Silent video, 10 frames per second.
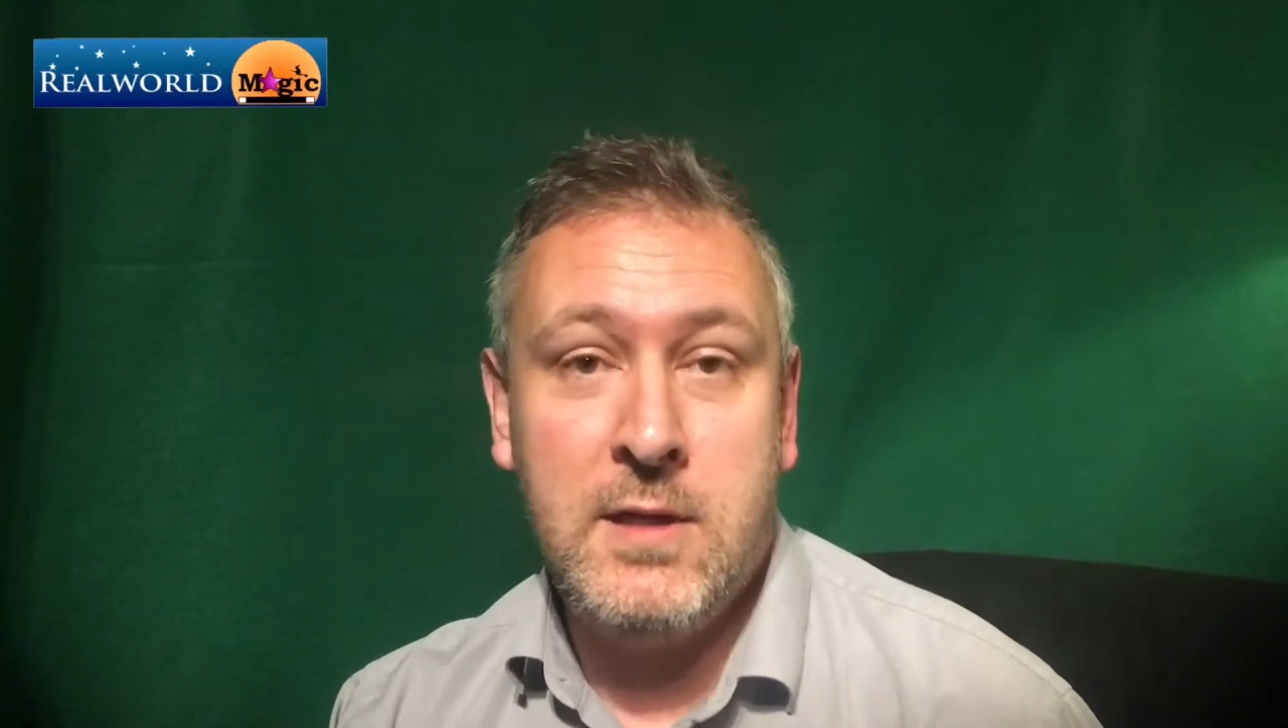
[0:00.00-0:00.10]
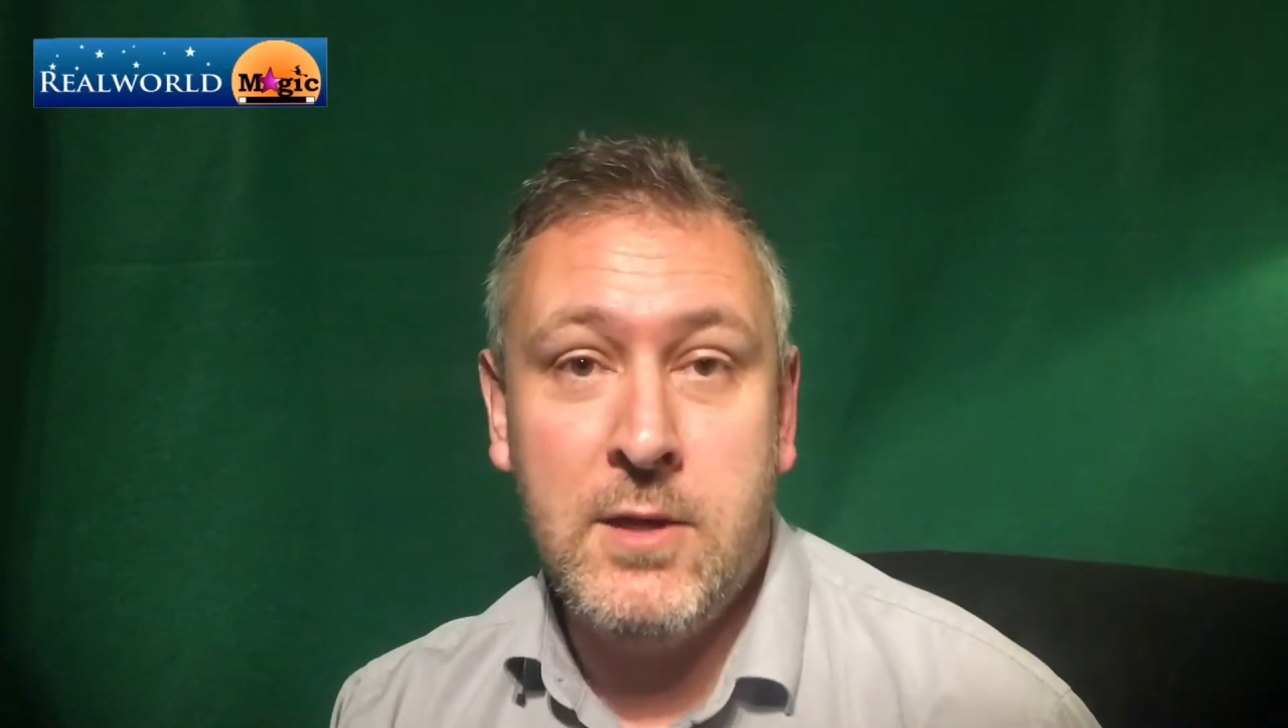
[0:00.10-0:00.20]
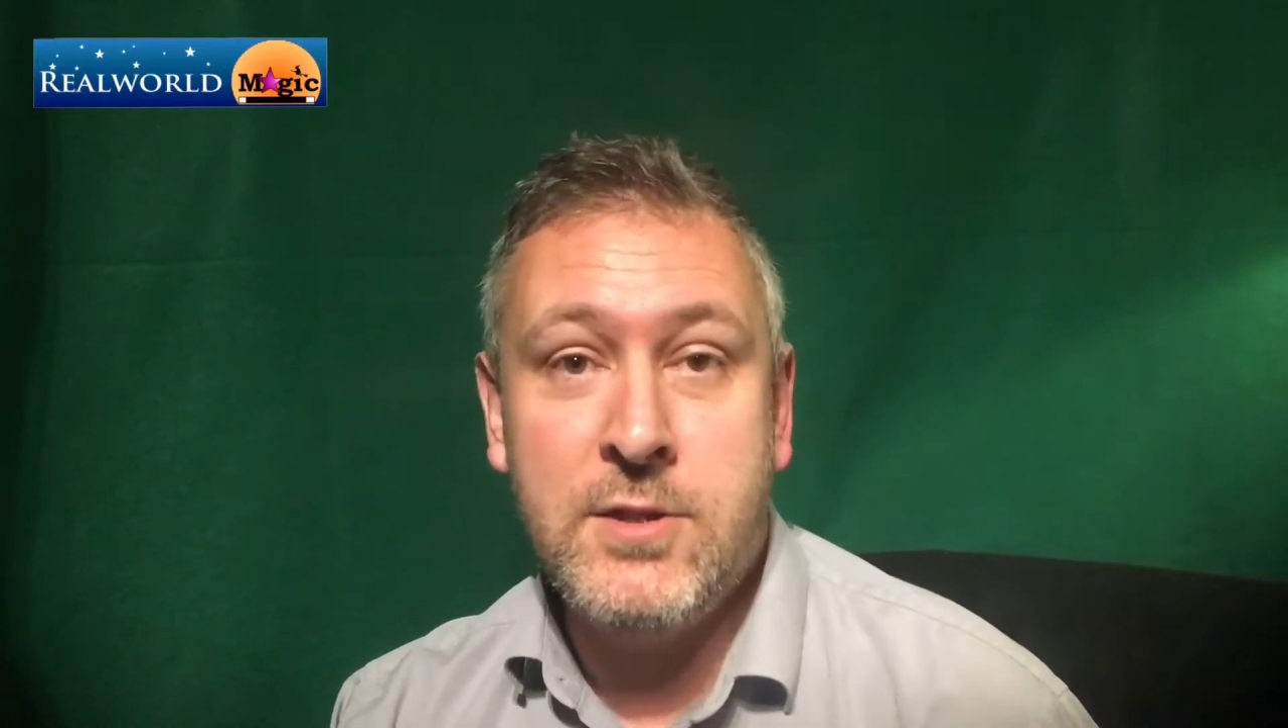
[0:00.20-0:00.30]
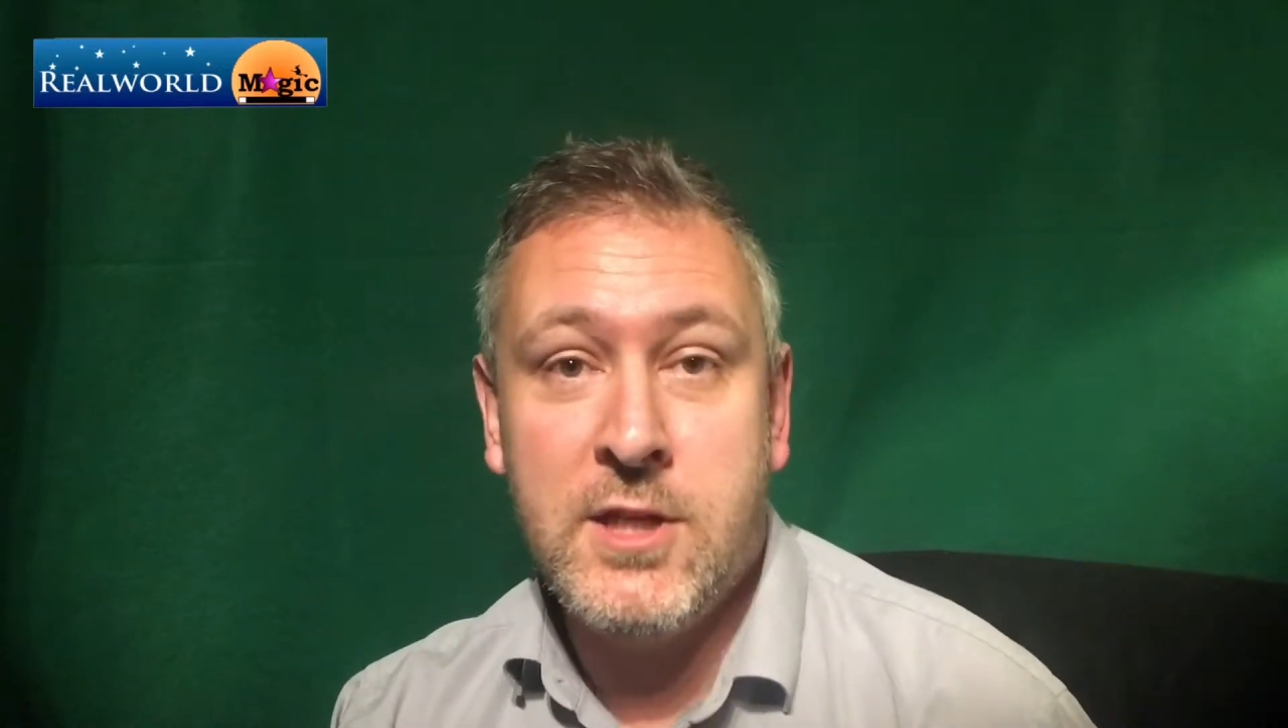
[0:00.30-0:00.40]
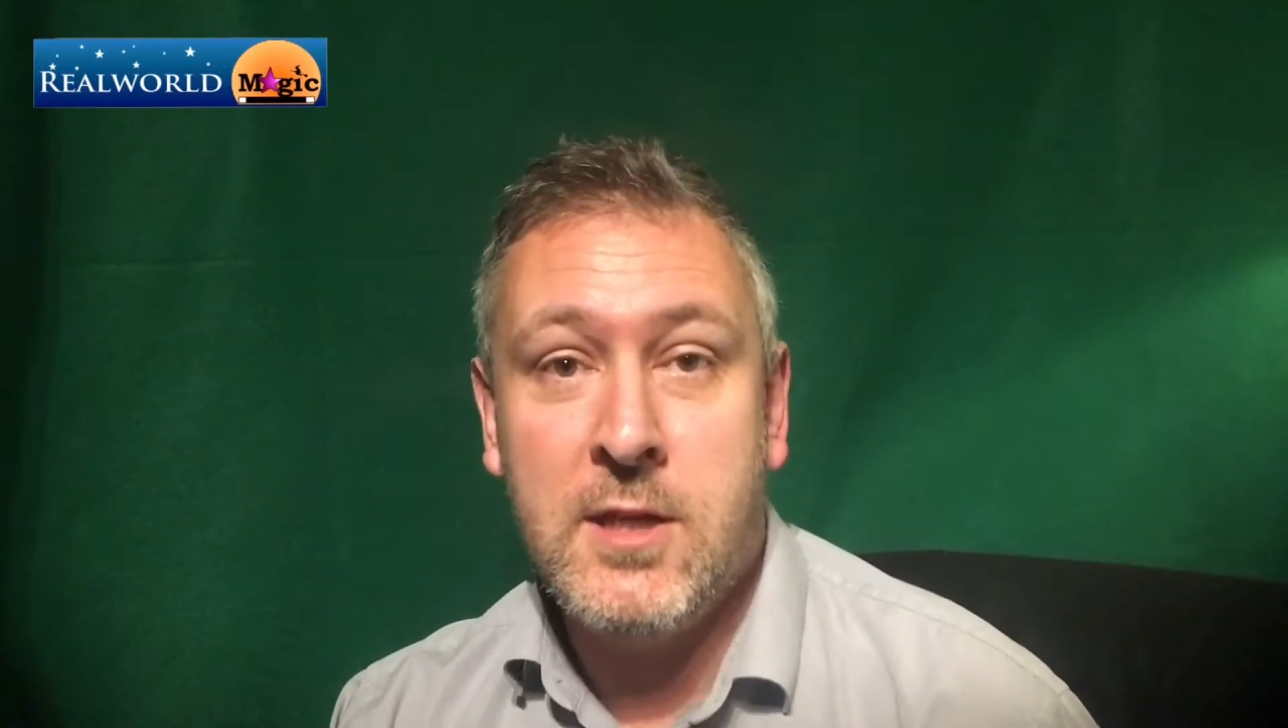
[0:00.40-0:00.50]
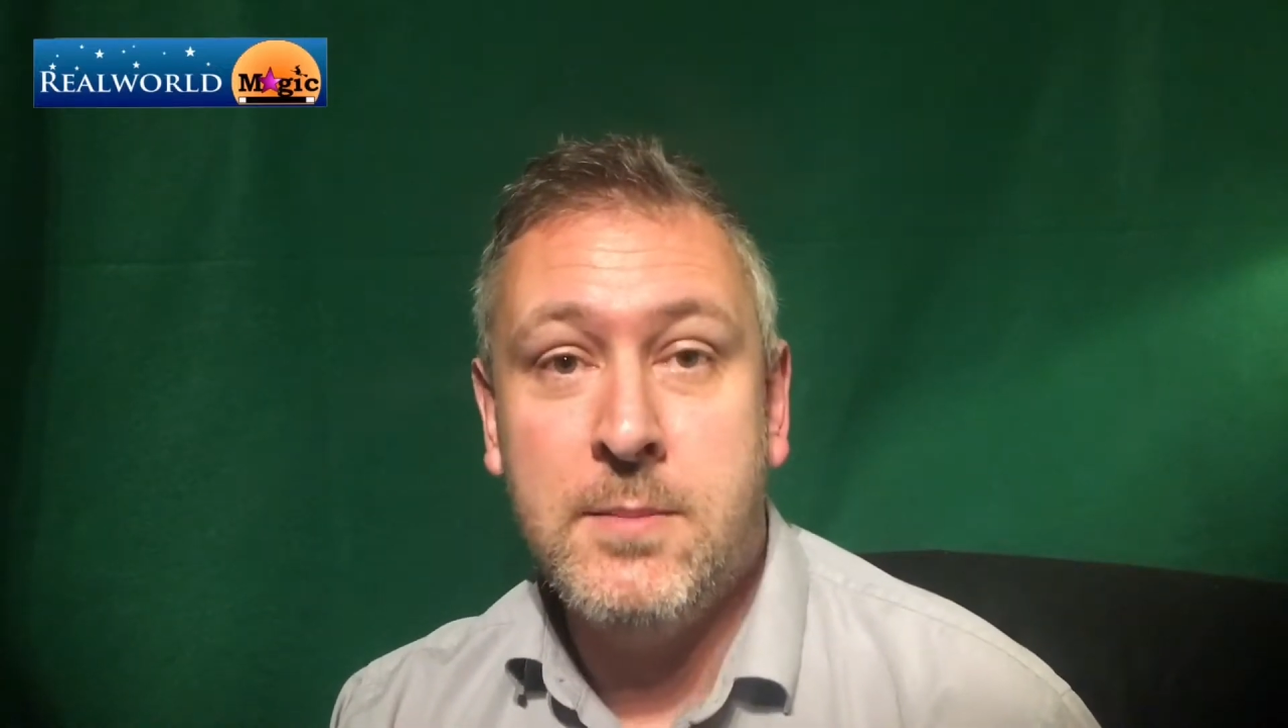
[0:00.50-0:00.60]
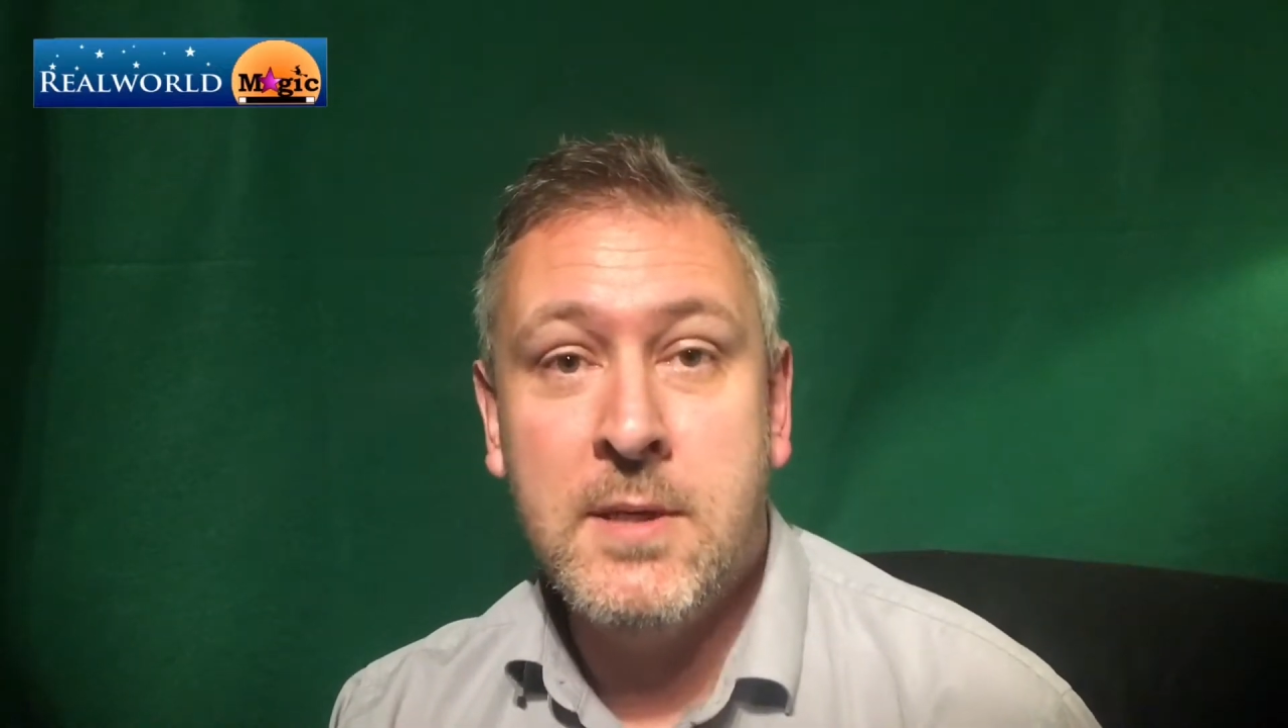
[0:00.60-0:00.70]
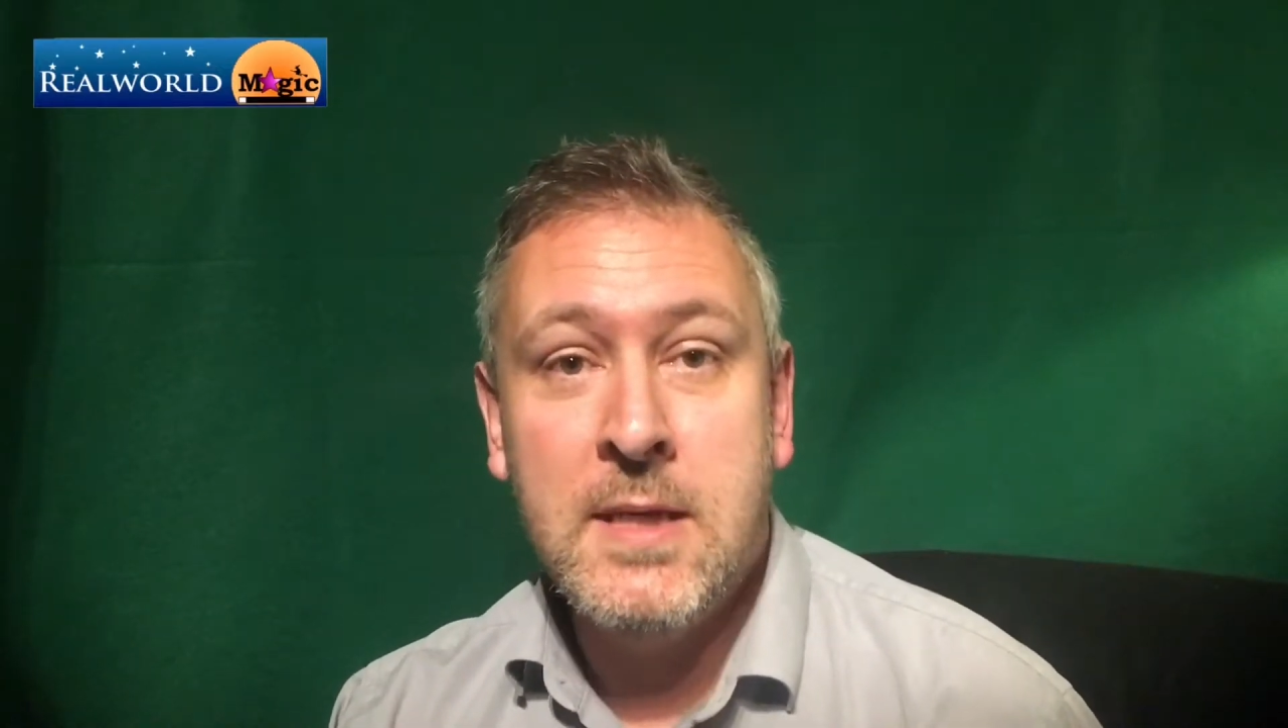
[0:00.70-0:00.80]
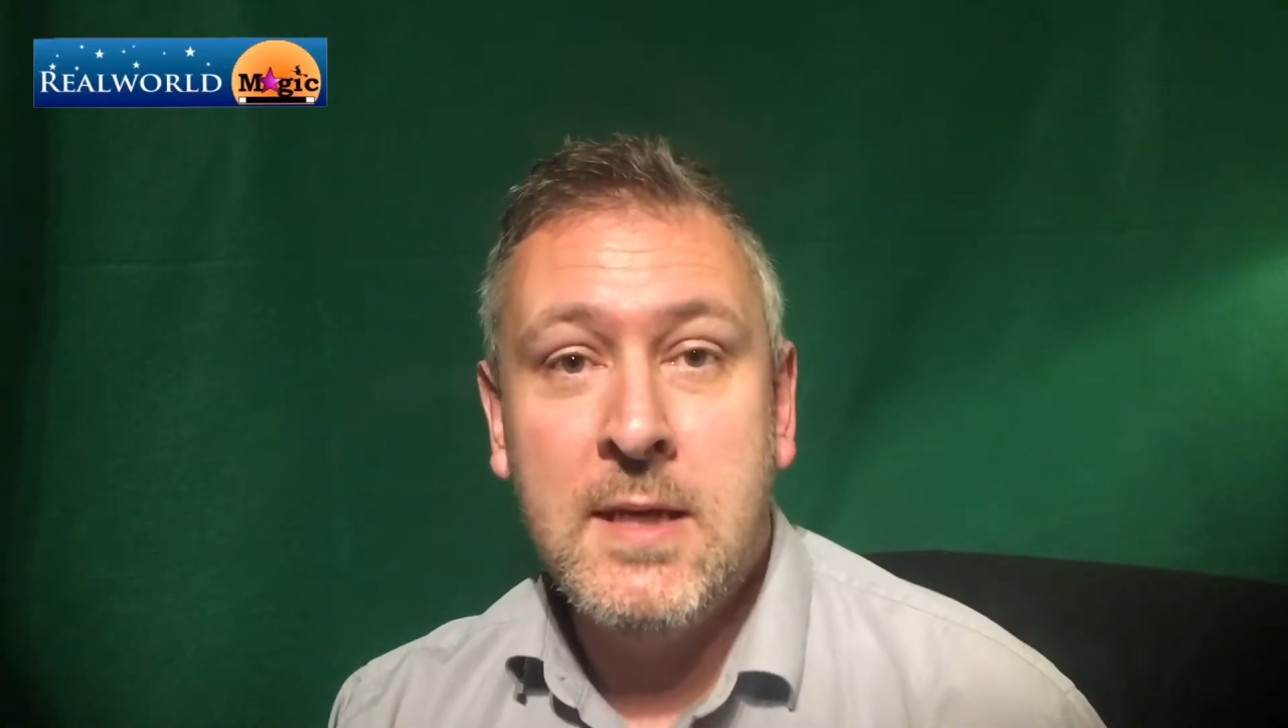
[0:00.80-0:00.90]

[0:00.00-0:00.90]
YouTube